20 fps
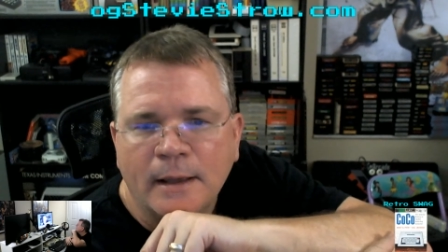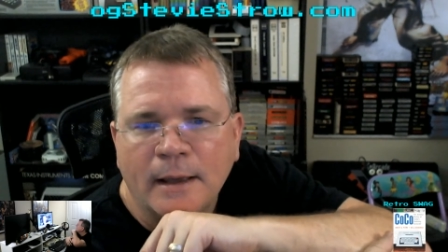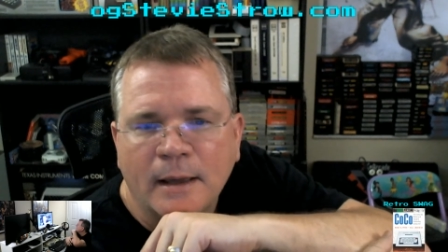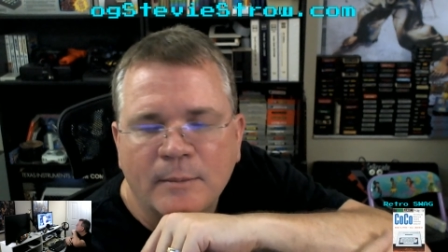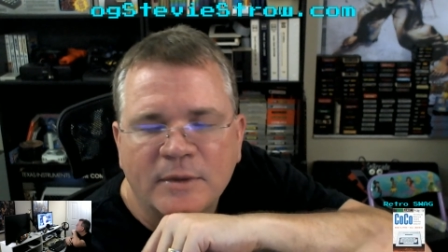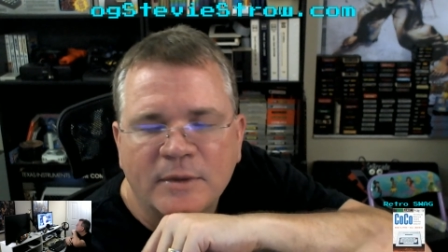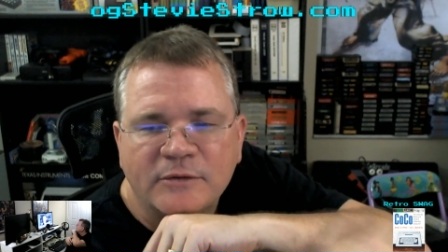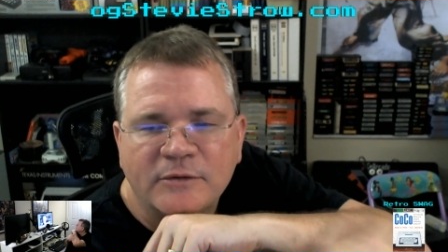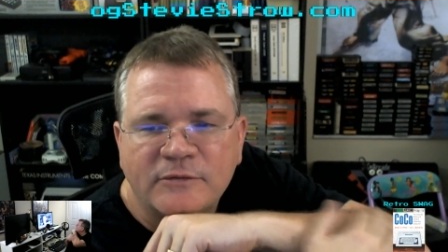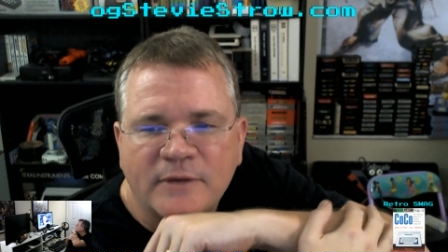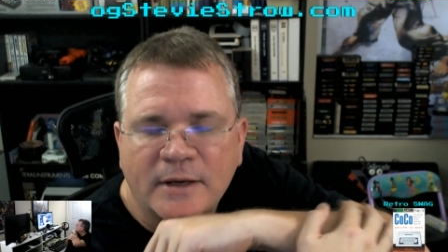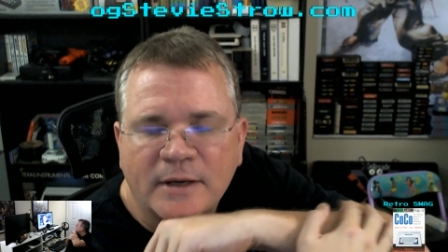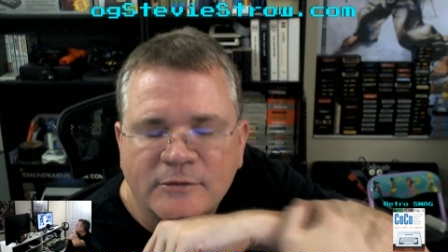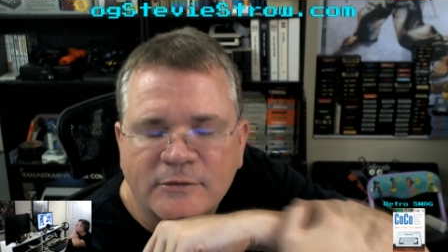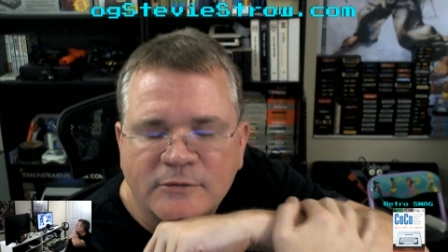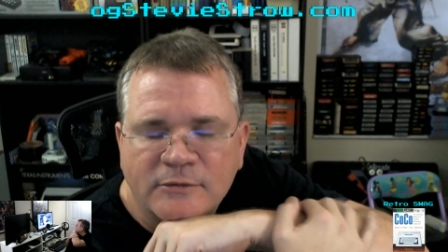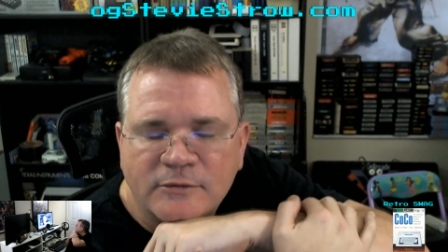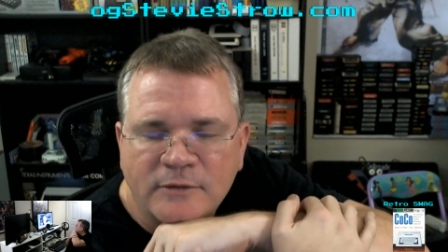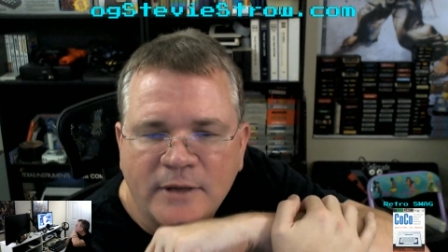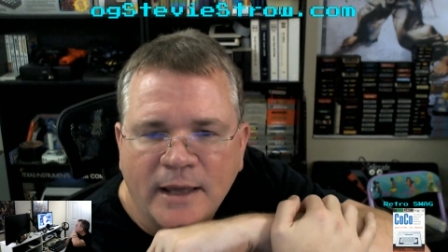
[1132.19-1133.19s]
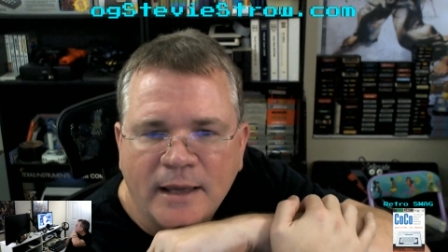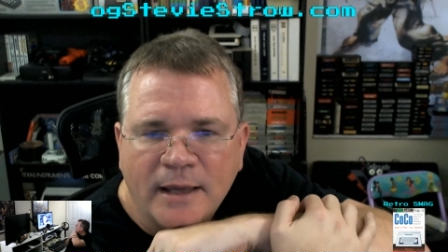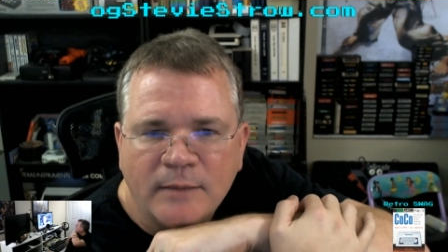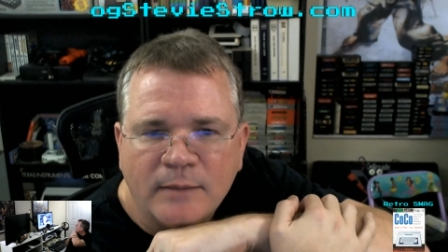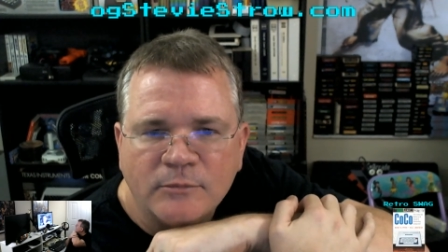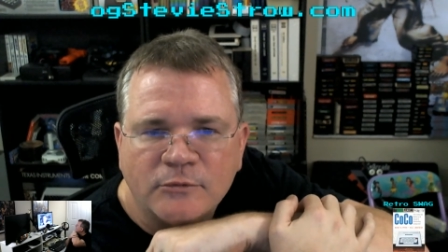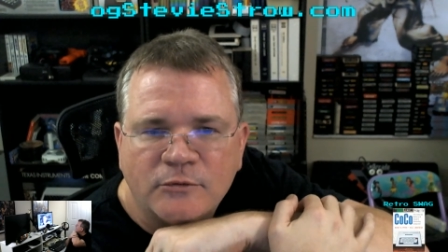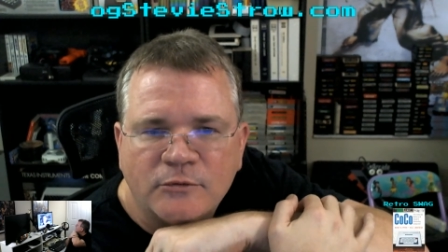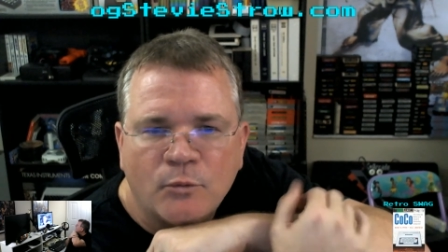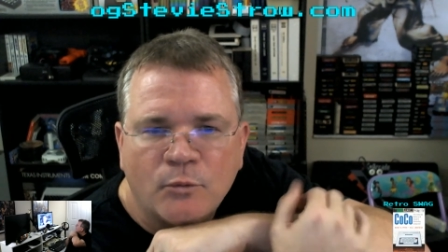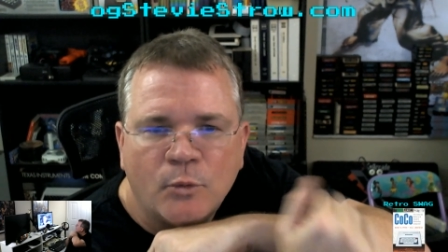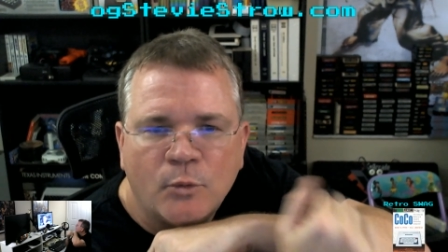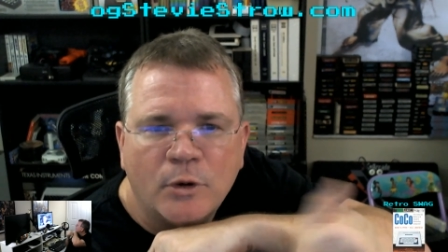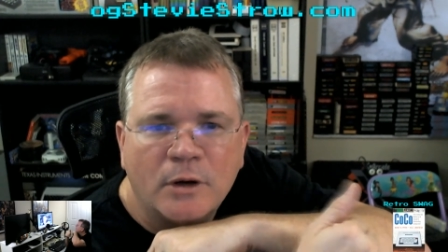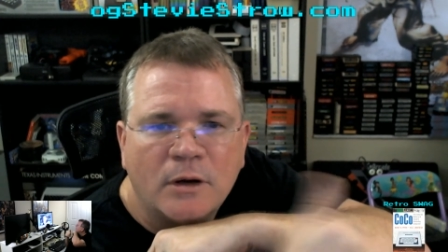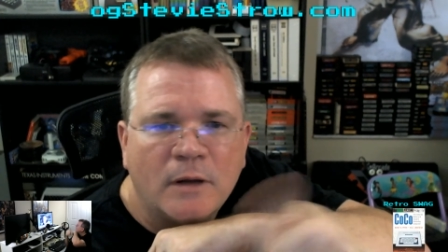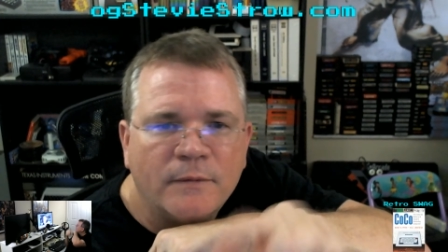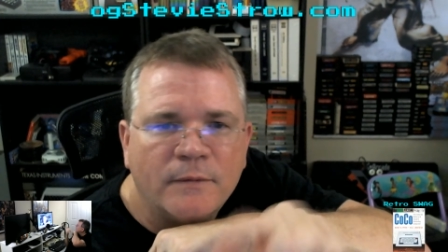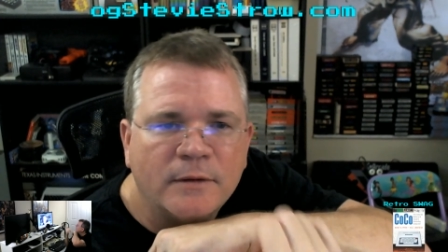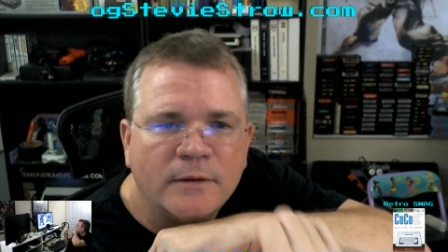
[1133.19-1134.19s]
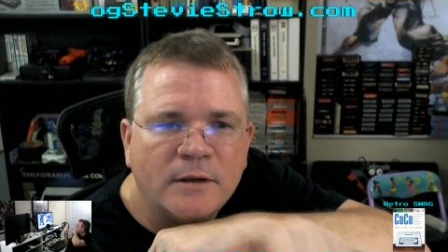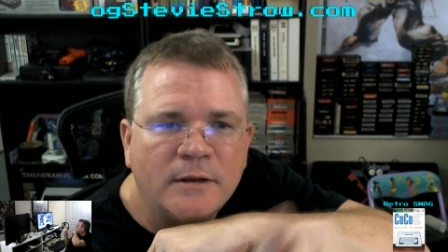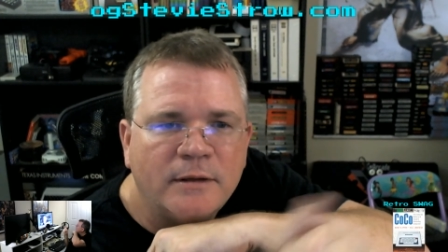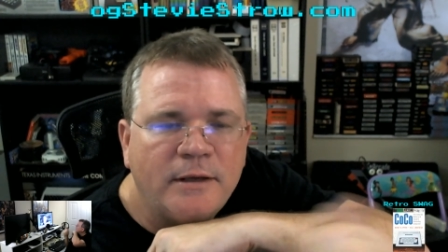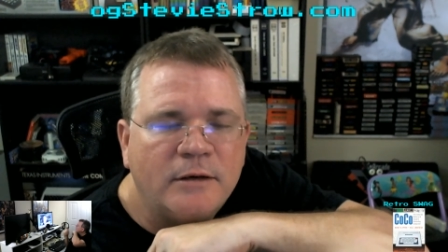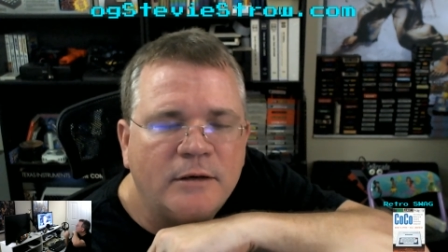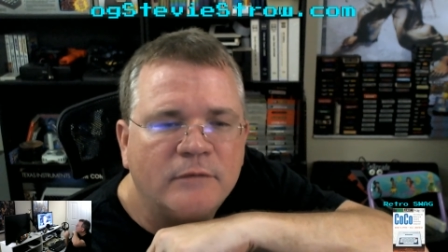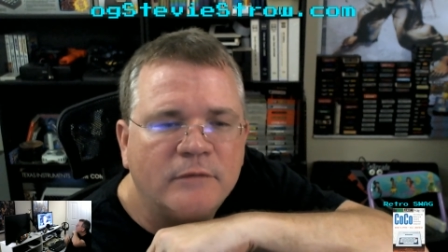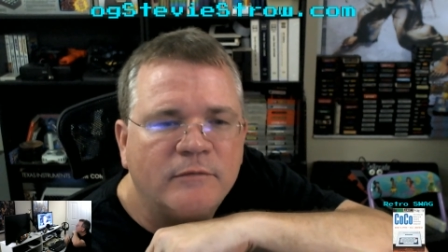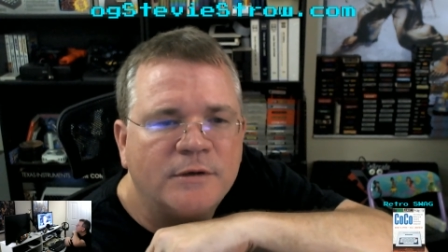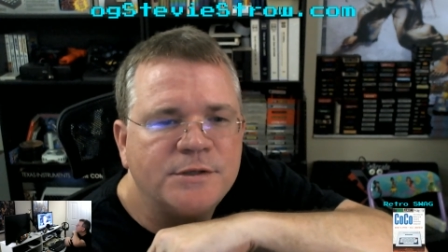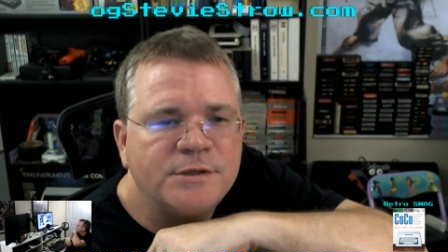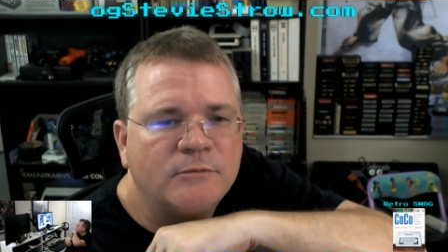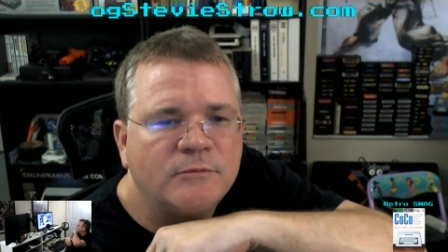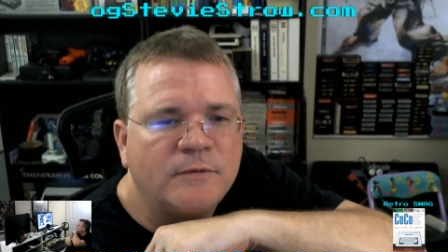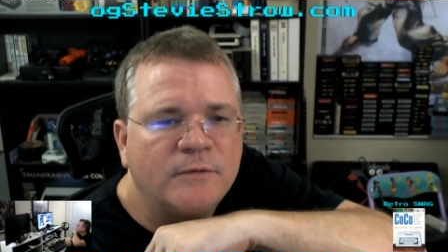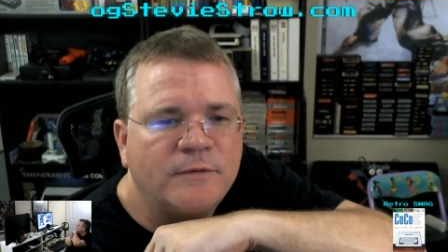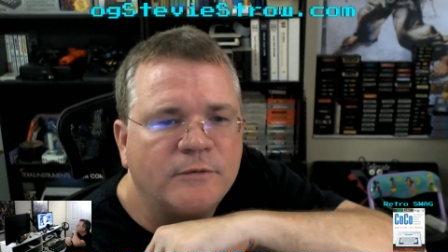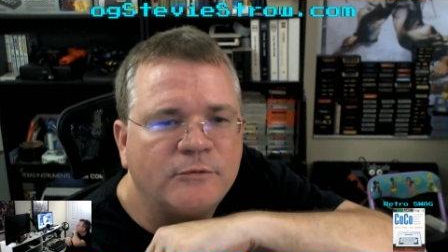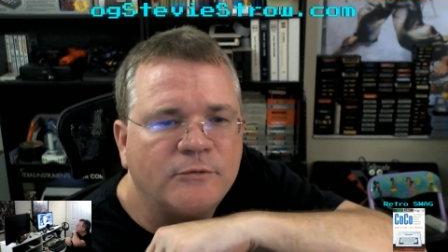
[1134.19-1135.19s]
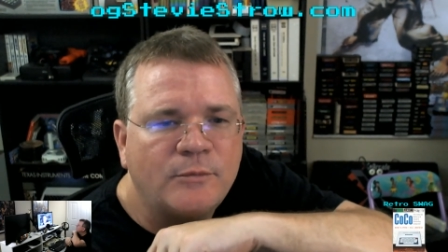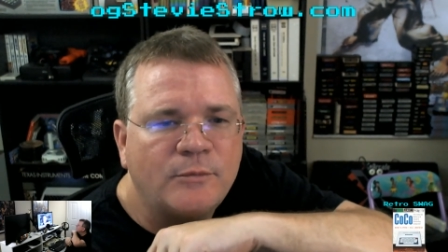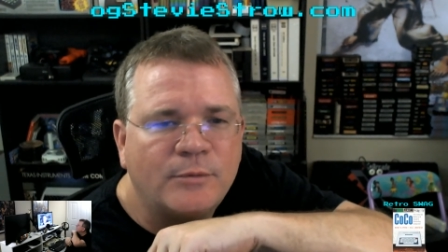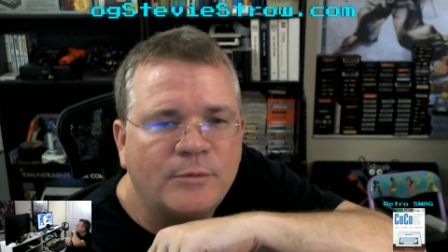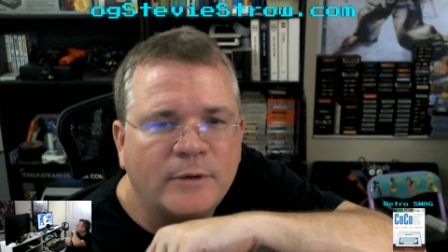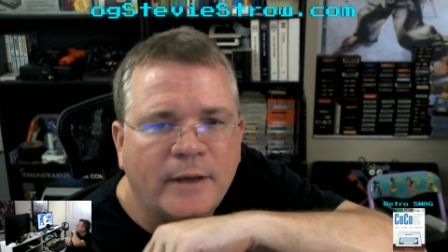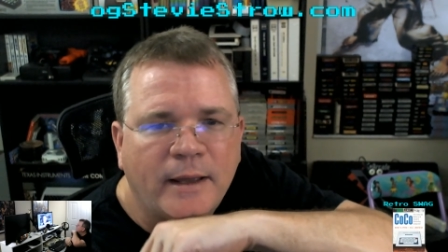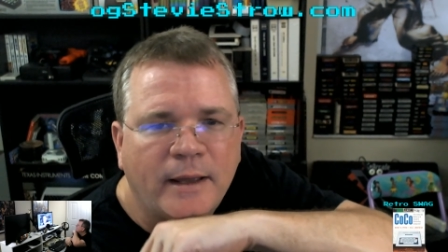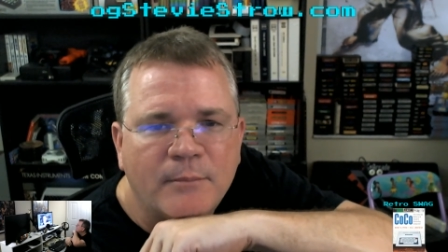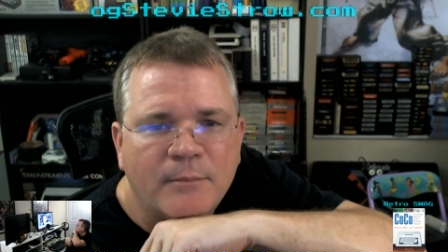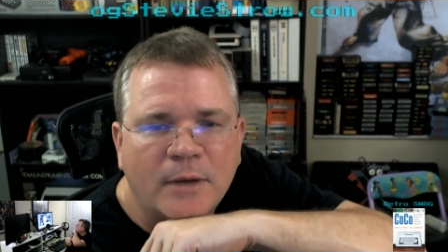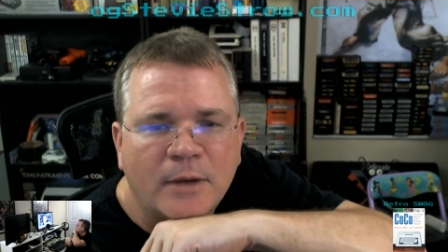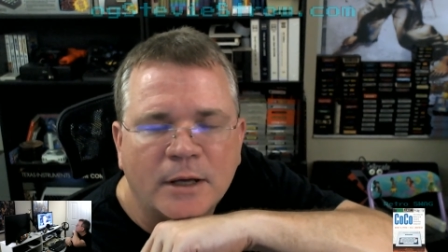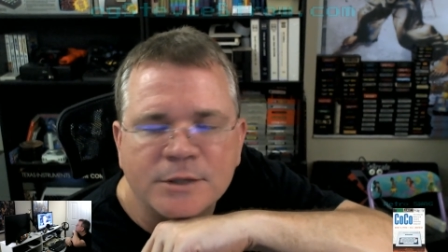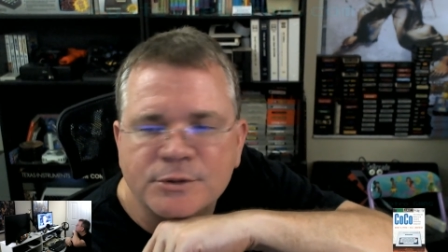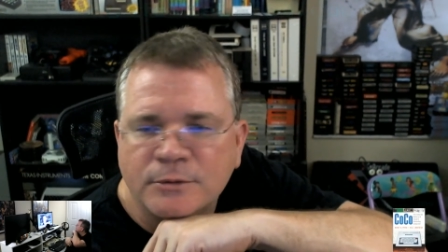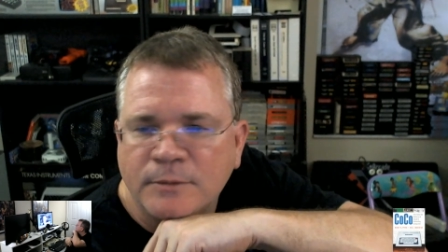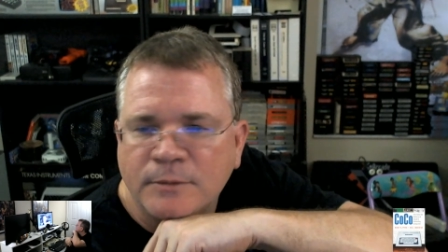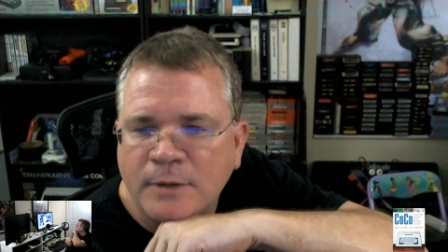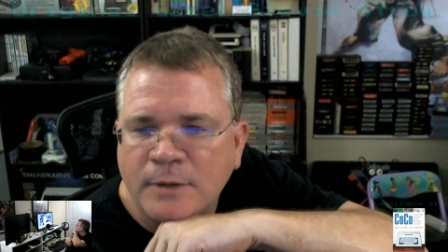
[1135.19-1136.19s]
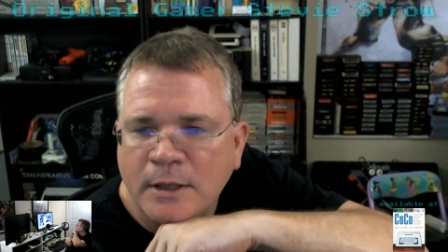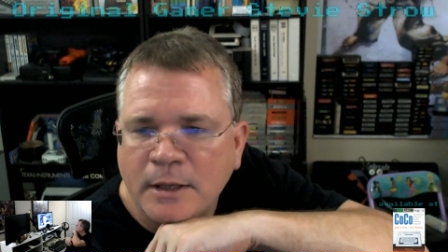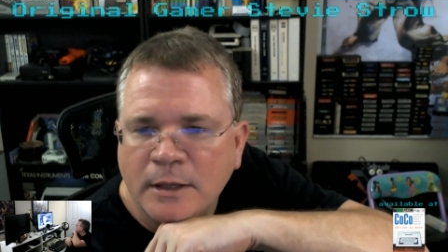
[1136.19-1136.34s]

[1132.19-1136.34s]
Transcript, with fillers: MSX games to work on the ColecoVision with the Super Game module.